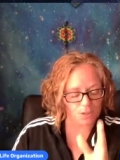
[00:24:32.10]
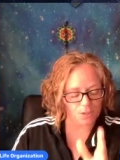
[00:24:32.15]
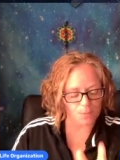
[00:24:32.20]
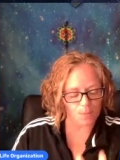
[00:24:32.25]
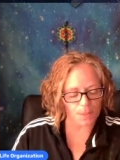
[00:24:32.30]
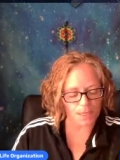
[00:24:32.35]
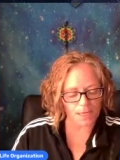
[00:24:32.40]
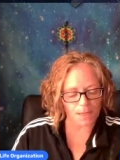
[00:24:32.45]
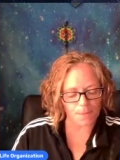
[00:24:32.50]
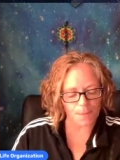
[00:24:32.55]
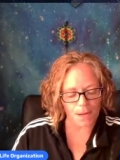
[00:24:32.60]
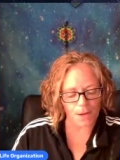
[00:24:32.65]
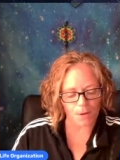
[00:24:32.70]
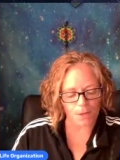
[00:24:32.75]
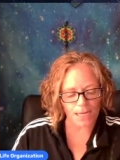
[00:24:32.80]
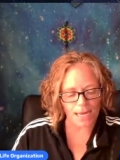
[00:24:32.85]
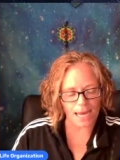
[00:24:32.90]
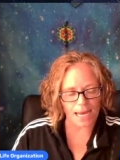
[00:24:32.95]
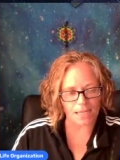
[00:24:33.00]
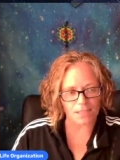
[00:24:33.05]
speak
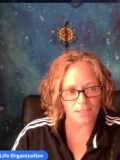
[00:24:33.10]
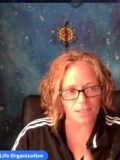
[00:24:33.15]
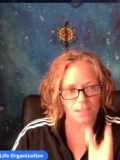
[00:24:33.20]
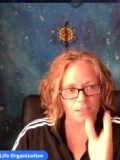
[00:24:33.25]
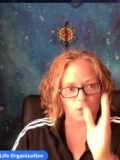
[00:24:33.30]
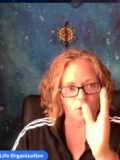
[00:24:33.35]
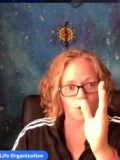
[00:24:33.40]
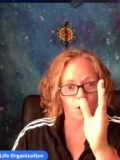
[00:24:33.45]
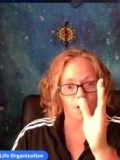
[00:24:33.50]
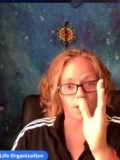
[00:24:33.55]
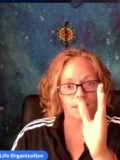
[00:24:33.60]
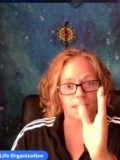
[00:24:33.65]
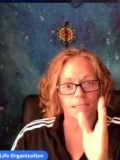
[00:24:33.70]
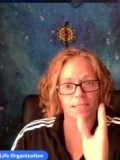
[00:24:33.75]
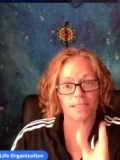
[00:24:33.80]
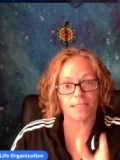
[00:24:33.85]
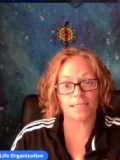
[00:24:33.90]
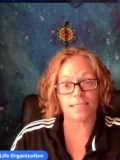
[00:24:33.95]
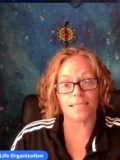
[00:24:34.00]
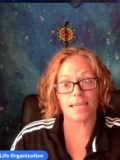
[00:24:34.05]
about casting the
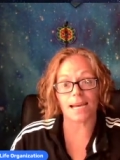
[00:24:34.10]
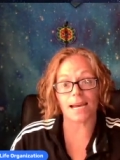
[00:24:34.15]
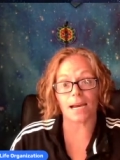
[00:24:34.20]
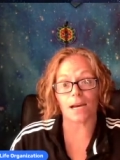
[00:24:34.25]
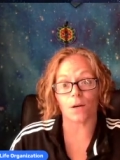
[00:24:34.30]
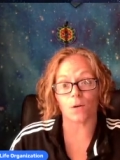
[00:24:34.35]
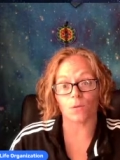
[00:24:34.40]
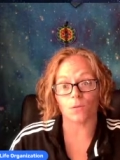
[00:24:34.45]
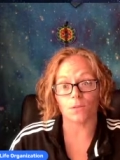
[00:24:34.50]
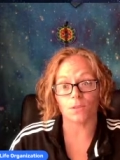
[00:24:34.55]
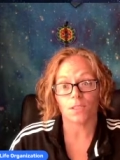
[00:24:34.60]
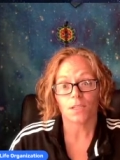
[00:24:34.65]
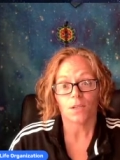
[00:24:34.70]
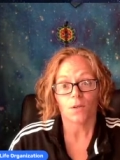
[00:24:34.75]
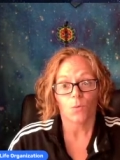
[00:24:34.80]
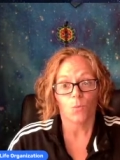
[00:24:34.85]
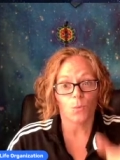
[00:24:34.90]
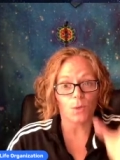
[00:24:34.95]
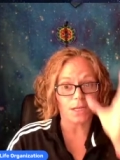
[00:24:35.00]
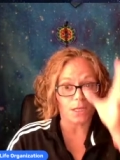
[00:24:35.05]
darkness down.
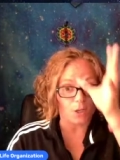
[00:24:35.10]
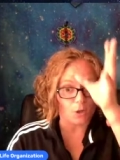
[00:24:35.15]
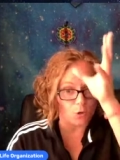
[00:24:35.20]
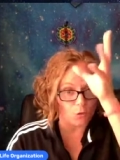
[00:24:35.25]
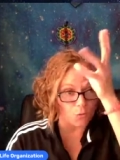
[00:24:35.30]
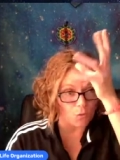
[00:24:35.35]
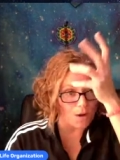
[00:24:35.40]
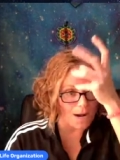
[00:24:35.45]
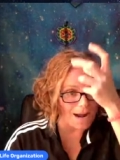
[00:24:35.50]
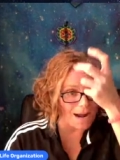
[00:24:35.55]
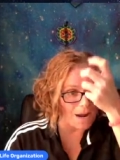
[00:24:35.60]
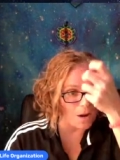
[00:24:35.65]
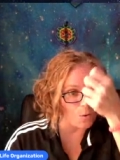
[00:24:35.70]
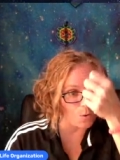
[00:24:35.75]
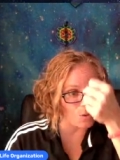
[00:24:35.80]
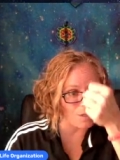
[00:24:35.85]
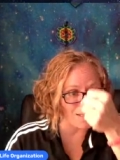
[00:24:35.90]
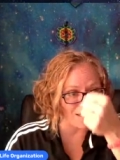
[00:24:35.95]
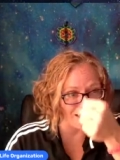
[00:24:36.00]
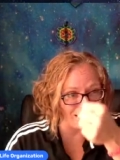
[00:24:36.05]
We
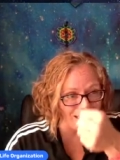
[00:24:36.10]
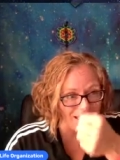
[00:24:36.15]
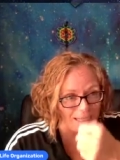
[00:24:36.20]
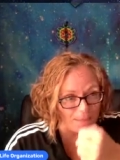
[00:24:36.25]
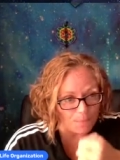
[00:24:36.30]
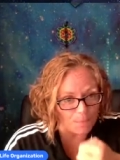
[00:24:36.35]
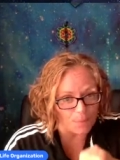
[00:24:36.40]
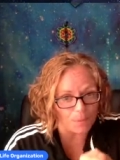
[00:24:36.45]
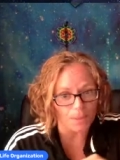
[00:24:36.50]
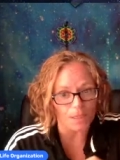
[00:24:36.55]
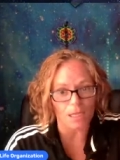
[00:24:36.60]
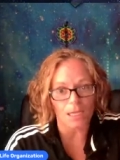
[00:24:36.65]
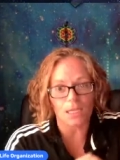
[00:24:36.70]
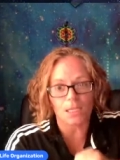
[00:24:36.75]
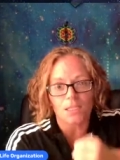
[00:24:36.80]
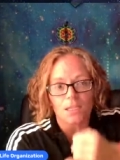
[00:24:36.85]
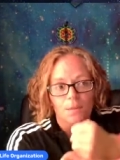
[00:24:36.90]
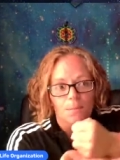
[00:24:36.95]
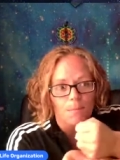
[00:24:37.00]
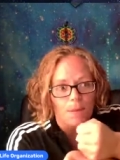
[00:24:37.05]
ground deep
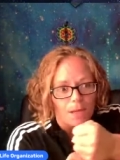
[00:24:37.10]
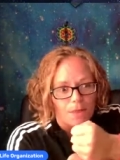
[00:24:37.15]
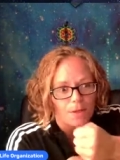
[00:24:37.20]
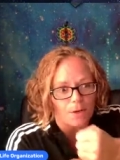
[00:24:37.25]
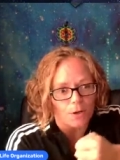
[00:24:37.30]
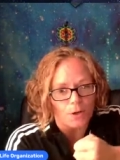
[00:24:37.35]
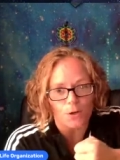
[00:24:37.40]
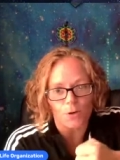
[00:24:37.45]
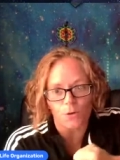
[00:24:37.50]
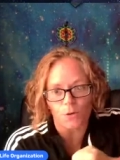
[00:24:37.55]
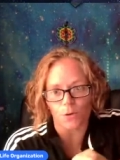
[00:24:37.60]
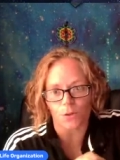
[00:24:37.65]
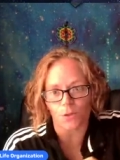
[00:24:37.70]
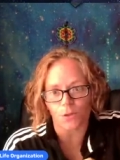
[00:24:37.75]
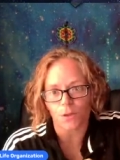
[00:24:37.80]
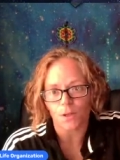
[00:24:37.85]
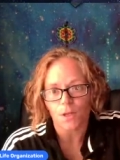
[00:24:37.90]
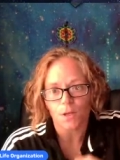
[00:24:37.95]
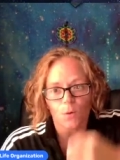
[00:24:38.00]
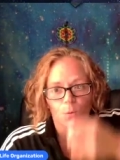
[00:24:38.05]
into Mother
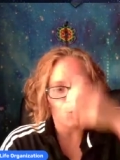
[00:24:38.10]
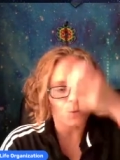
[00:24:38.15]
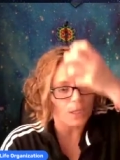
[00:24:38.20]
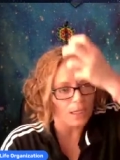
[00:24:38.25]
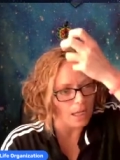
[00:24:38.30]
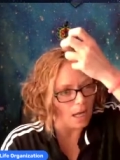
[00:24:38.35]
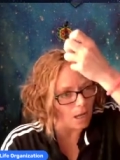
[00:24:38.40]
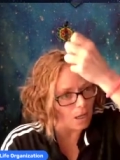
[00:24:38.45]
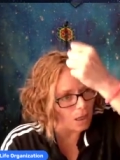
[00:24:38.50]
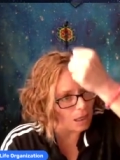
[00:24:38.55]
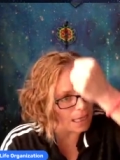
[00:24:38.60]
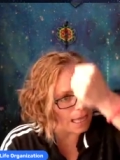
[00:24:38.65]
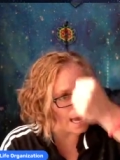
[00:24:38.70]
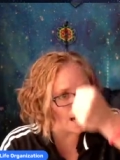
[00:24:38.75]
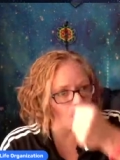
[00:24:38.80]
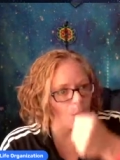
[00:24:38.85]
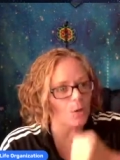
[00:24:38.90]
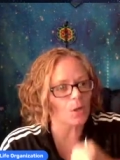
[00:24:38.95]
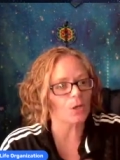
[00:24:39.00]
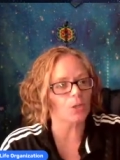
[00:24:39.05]
Earth. We
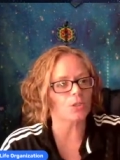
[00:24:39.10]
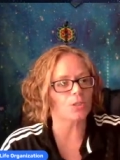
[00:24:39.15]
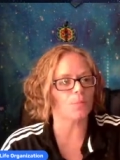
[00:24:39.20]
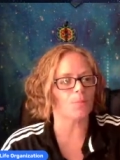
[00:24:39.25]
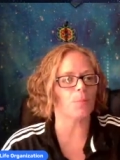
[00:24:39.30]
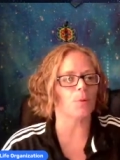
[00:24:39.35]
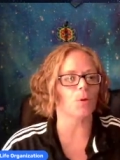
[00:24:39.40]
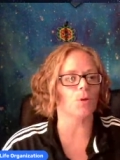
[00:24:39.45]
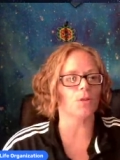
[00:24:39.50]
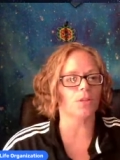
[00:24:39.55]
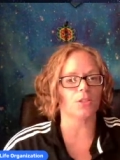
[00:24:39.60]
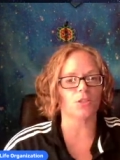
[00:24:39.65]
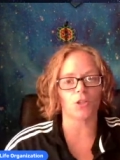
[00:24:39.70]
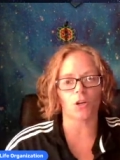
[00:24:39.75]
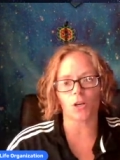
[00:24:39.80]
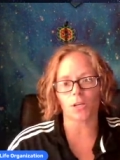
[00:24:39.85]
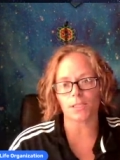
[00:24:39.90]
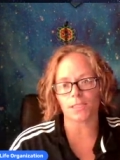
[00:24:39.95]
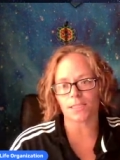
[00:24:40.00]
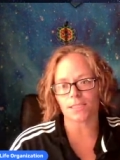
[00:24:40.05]
allow her to pull the
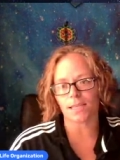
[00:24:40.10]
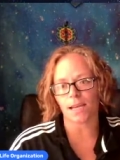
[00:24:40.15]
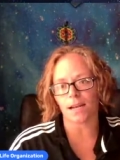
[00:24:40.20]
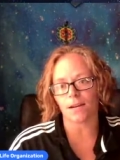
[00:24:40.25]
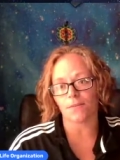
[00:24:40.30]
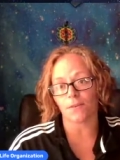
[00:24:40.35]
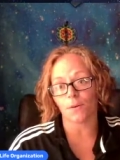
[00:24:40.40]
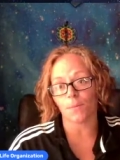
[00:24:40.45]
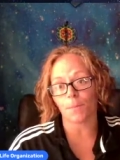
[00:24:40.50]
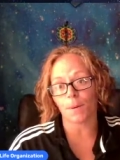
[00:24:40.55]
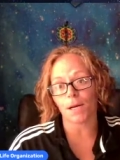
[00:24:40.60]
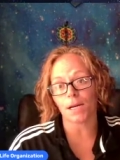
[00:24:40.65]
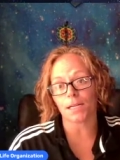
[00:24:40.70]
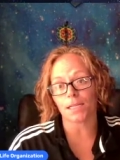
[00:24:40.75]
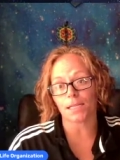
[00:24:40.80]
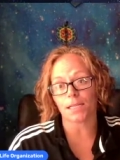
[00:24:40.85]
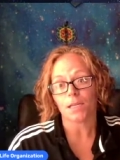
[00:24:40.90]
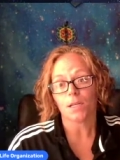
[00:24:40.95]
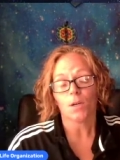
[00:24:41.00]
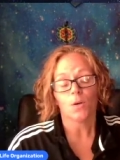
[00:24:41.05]
darkness out of our
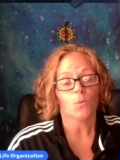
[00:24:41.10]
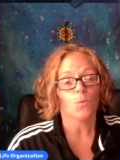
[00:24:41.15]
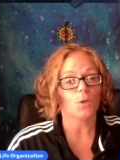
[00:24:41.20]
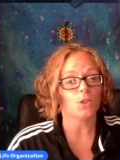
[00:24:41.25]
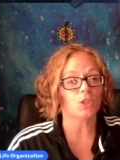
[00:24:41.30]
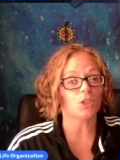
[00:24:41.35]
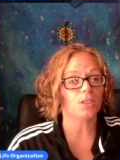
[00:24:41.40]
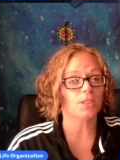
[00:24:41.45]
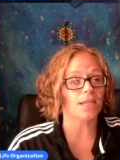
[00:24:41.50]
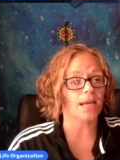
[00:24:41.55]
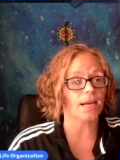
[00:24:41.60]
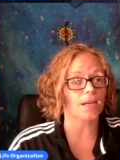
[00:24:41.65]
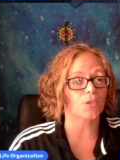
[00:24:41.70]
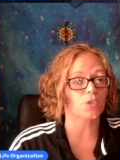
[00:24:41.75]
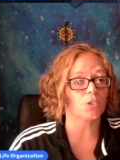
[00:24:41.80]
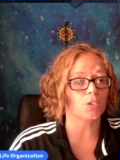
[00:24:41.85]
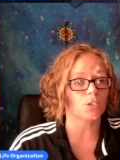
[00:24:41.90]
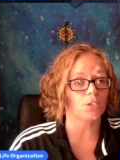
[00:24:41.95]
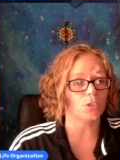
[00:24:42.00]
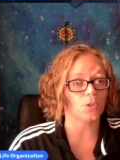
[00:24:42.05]
body. What she's
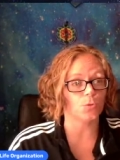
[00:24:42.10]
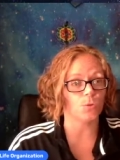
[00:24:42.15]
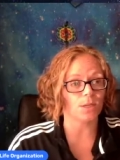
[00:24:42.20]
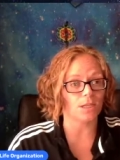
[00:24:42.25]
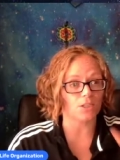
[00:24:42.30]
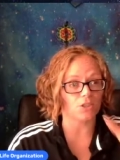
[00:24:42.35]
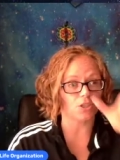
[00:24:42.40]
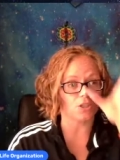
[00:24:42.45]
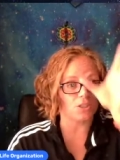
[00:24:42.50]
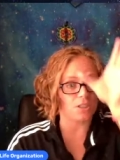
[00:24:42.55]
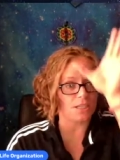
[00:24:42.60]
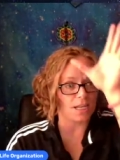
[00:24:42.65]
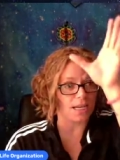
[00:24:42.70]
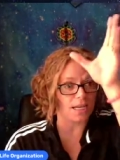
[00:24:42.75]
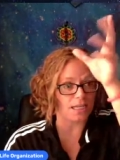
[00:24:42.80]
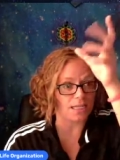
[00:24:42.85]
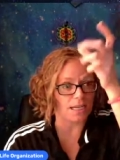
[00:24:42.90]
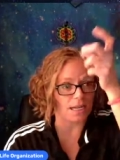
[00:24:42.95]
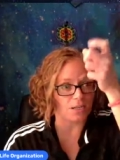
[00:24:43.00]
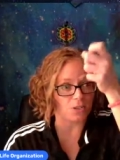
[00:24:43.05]
actually doing is she's
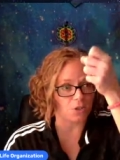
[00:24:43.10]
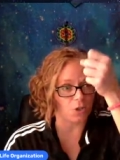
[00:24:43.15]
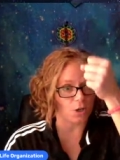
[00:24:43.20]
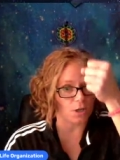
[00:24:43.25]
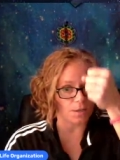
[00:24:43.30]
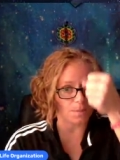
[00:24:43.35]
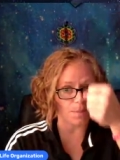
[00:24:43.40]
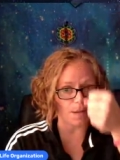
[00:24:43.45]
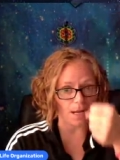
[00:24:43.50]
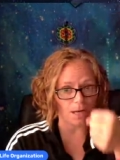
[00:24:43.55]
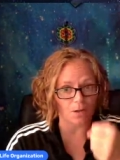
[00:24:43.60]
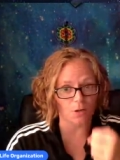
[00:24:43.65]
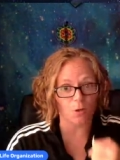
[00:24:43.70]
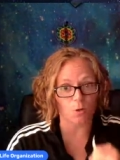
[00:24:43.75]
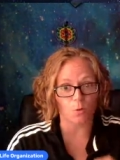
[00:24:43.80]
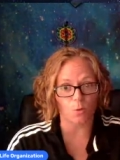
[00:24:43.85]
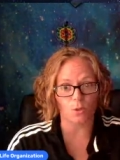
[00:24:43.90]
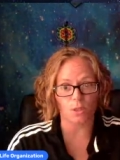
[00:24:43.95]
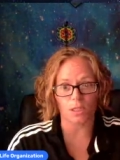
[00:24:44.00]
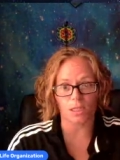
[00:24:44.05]
taking that dark matter
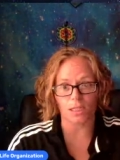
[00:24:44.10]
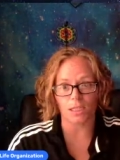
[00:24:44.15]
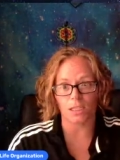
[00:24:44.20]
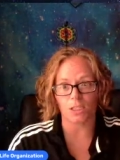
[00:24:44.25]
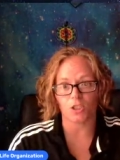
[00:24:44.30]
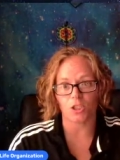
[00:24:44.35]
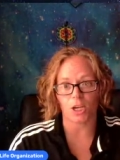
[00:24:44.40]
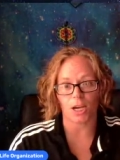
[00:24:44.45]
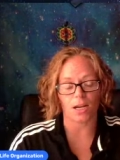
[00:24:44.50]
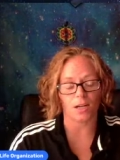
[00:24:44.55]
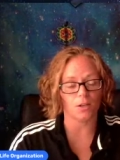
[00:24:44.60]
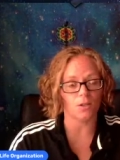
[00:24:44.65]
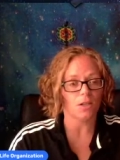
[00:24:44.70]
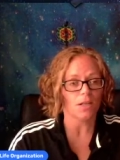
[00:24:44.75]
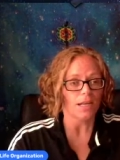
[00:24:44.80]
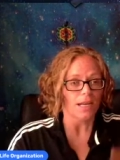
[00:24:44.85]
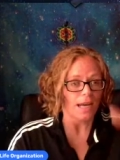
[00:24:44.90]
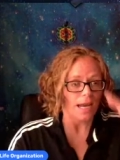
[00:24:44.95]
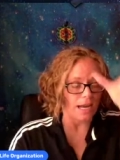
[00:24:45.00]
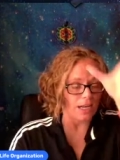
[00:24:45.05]
Kundalini channel
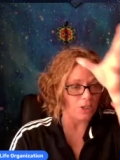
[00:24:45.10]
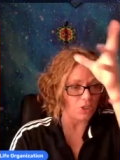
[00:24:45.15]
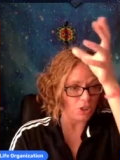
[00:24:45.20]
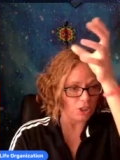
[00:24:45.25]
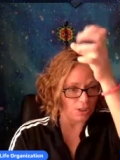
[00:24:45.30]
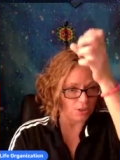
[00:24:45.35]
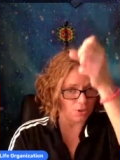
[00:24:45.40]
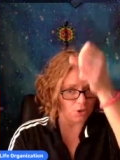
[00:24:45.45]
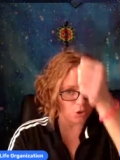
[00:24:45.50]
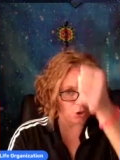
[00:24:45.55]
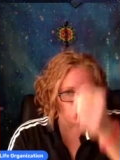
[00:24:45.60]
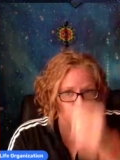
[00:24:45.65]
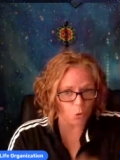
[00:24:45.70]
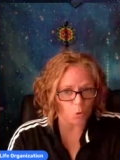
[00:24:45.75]
and she's